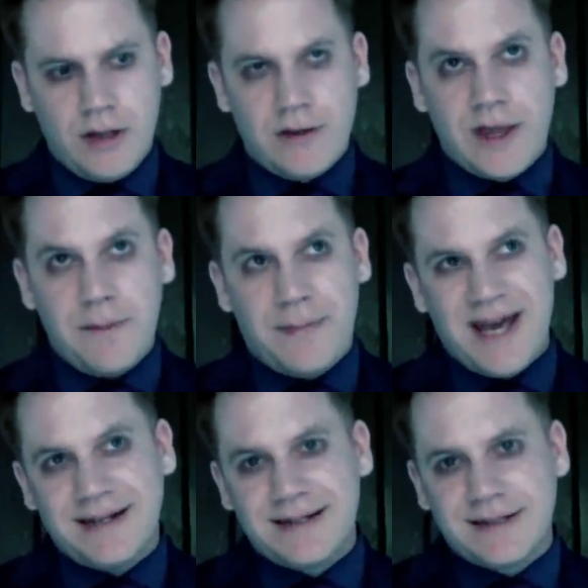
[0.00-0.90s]
they
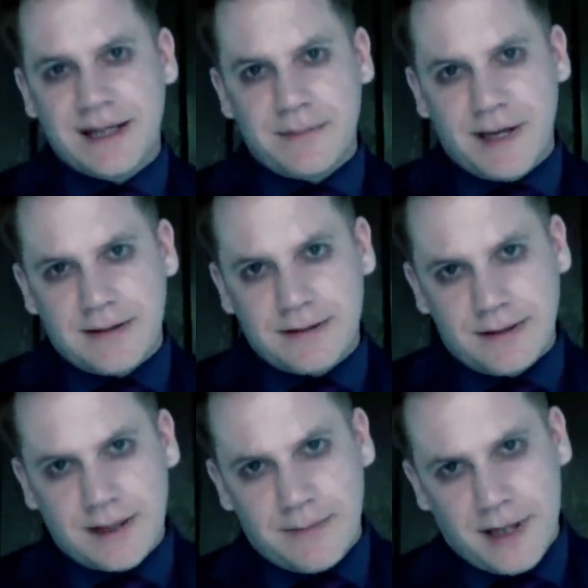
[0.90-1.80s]
bent and they bent
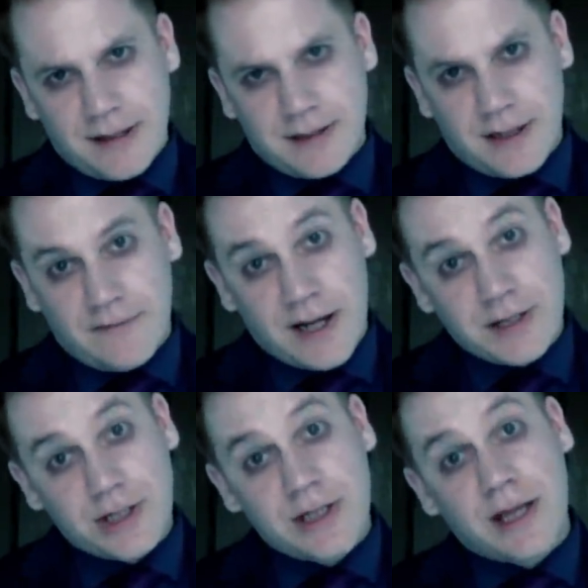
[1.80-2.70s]
and they bent, and
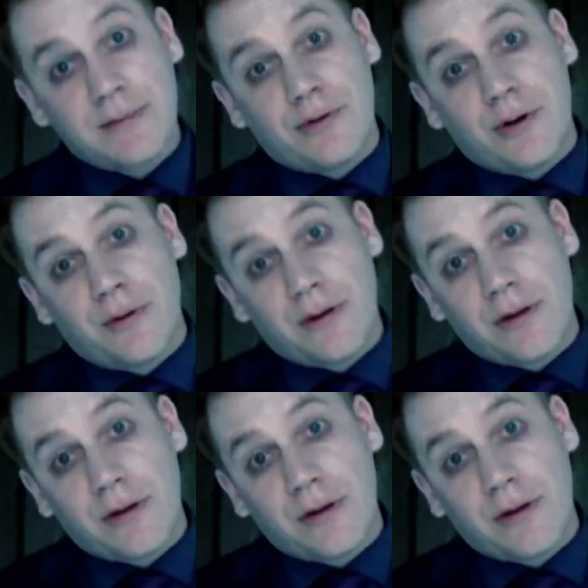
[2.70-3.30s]
eventually they broke.